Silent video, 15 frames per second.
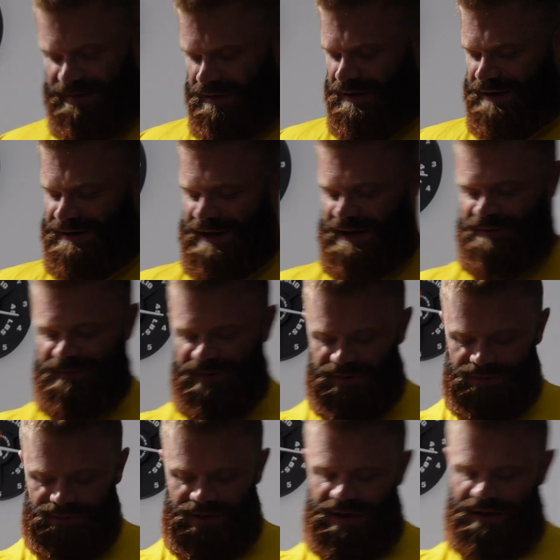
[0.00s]
high day
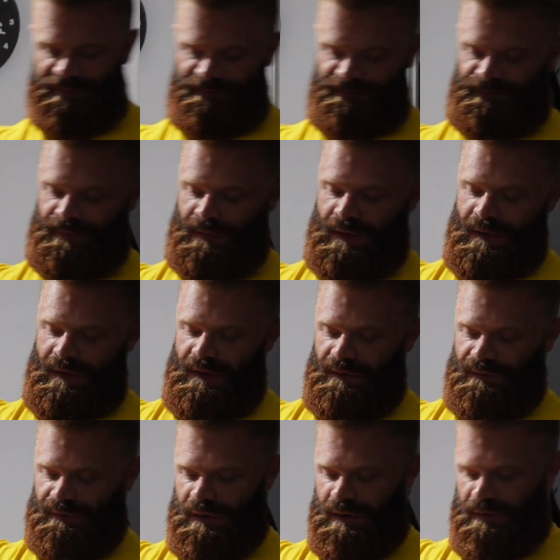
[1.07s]
special done.
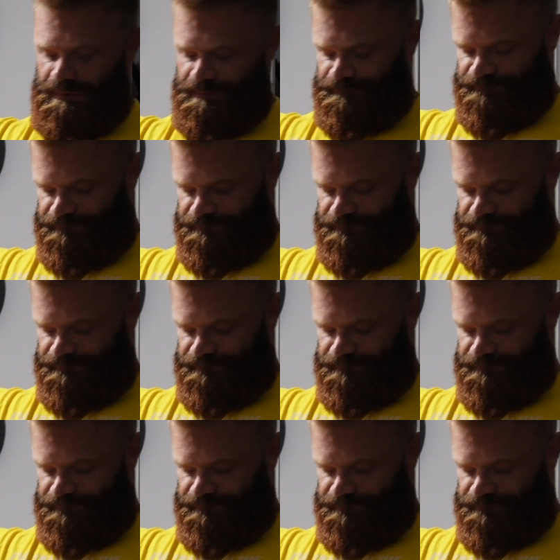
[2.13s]
So,